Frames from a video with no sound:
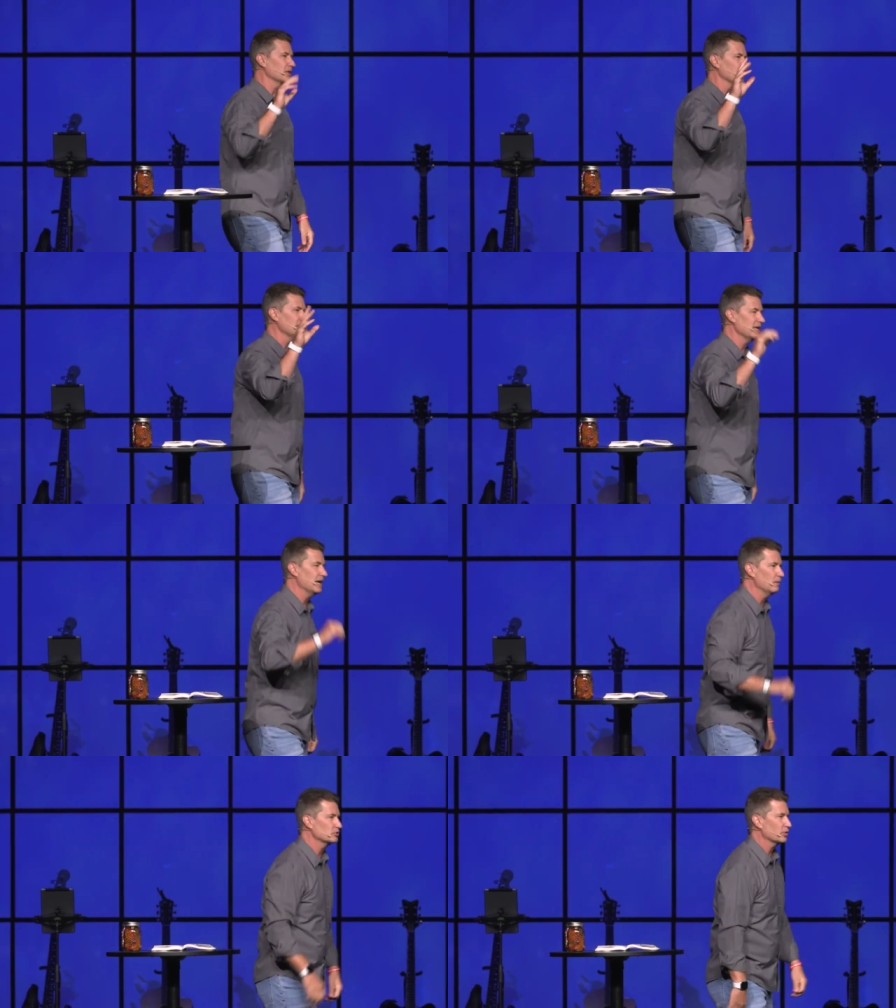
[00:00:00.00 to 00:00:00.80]
and Linda
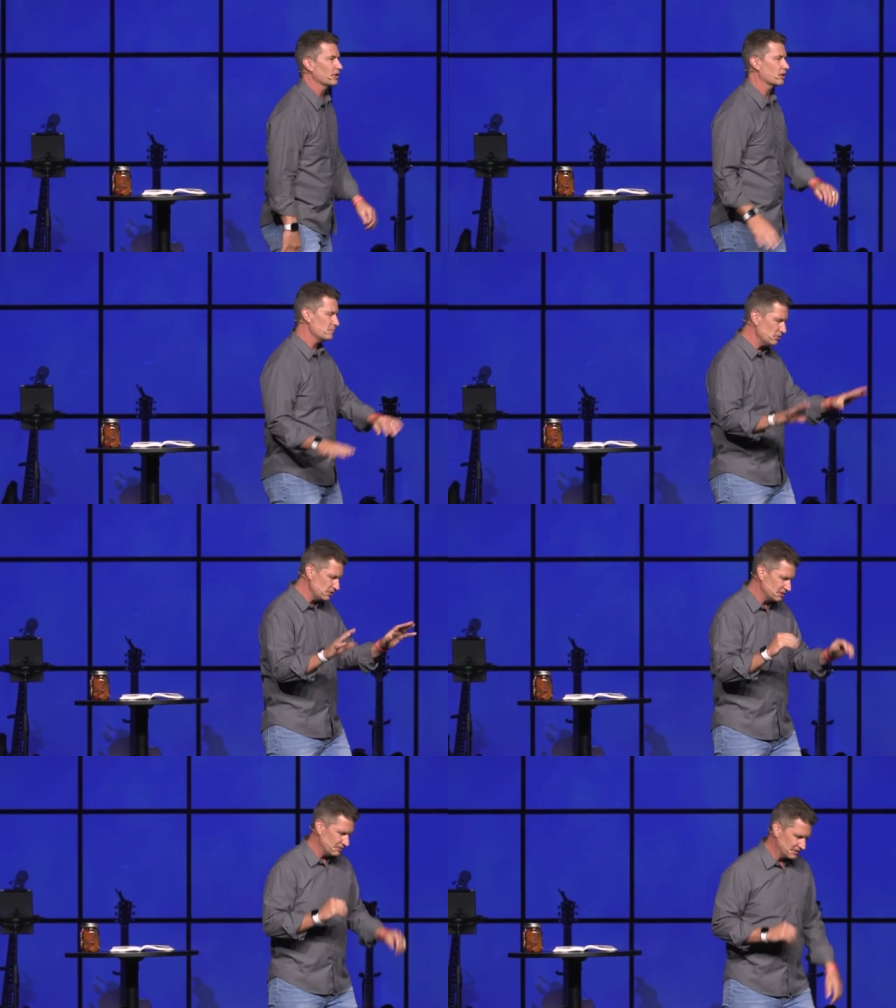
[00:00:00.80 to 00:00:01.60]
helps with our
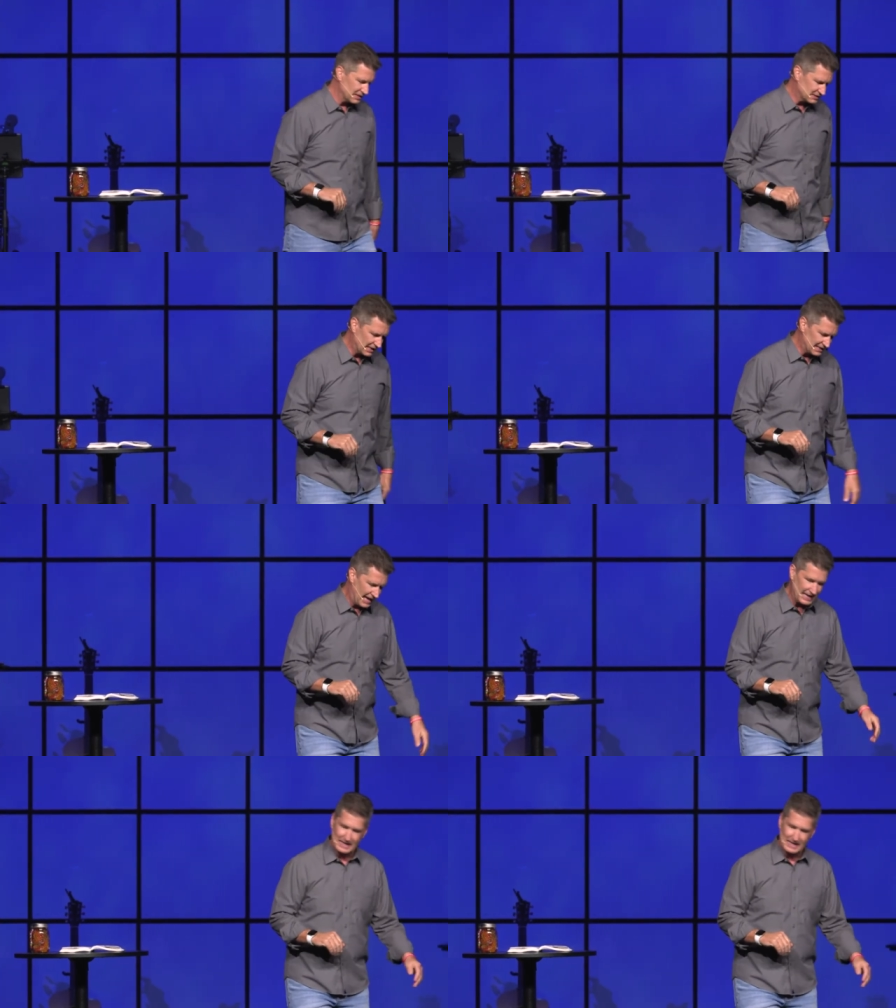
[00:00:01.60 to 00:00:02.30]
communion, different things like that.